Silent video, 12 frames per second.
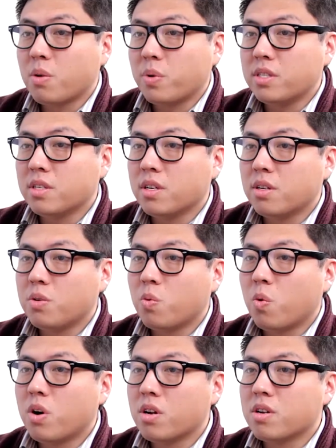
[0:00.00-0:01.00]
that we
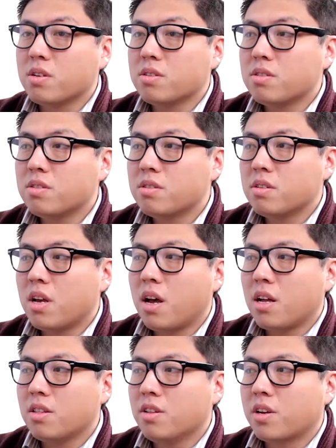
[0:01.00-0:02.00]
did was
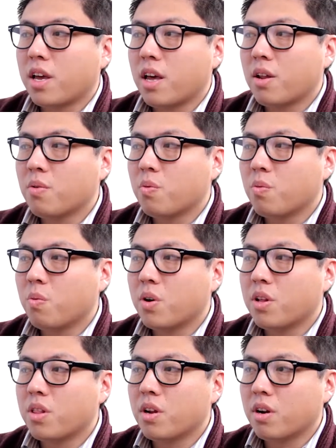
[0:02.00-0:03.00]
look at
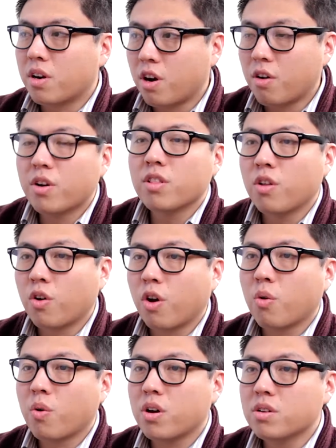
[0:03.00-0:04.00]
where their current
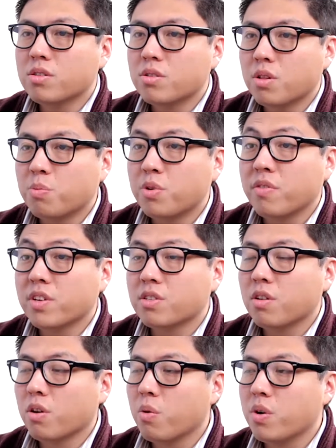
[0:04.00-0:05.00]
logo was, or the previous
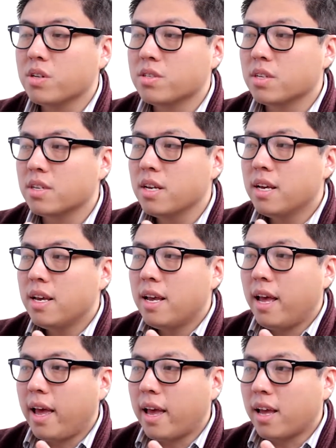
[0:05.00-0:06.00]
logo was,
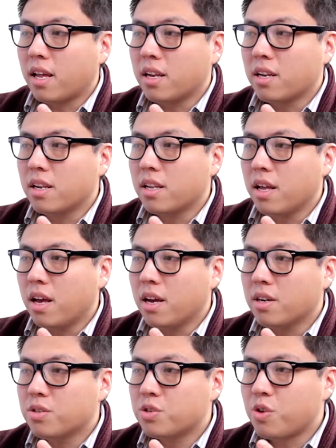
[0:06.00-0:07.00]
and
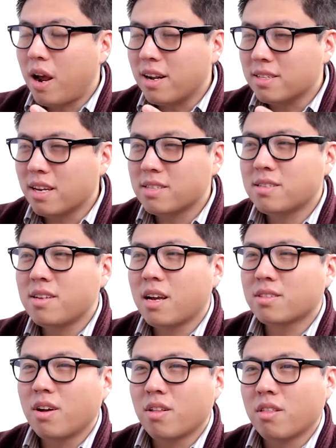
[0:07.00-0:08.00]
try to
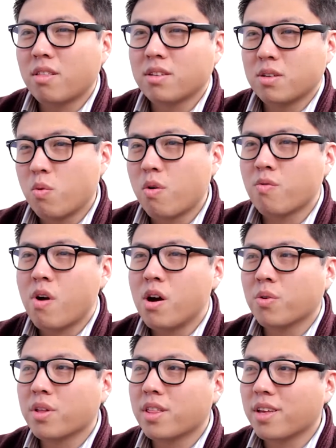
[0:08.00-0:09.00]
dissect all the things that were
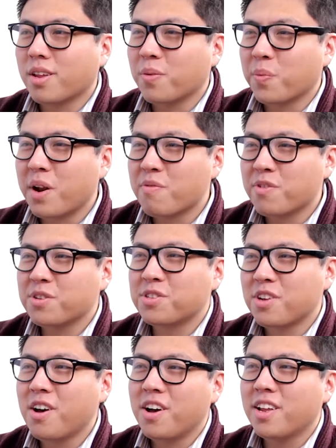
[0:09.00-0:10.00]
wrong with it. And when I first
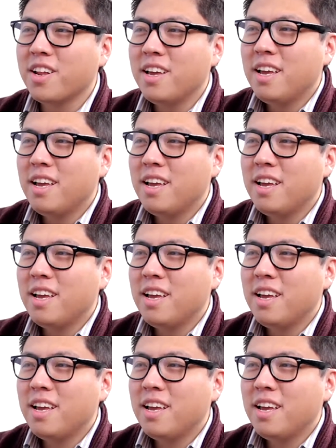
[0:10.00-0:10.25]
saw it,